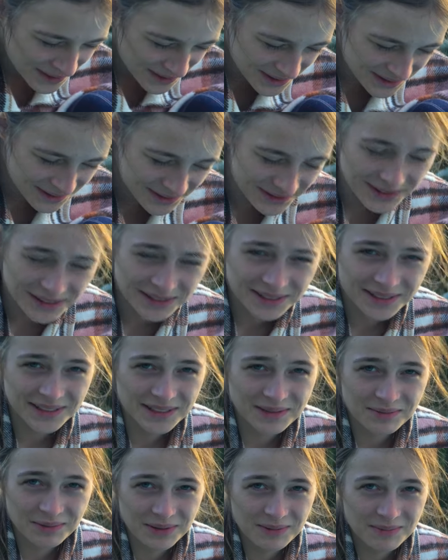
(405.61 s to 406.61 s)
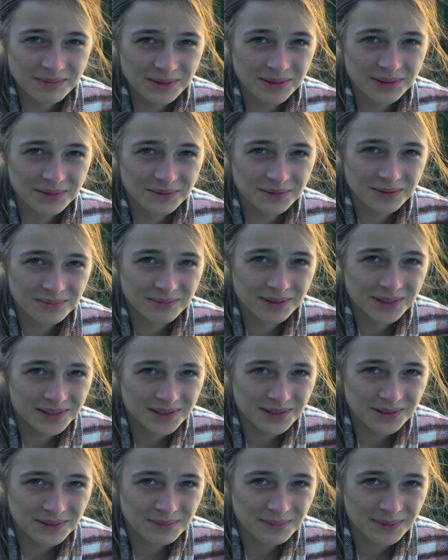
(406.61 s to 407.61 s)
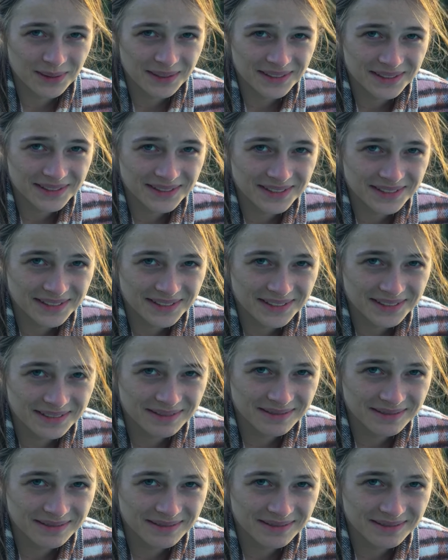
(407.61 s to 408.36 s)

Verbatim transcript: Do you wanna see my beautiful masterpiece?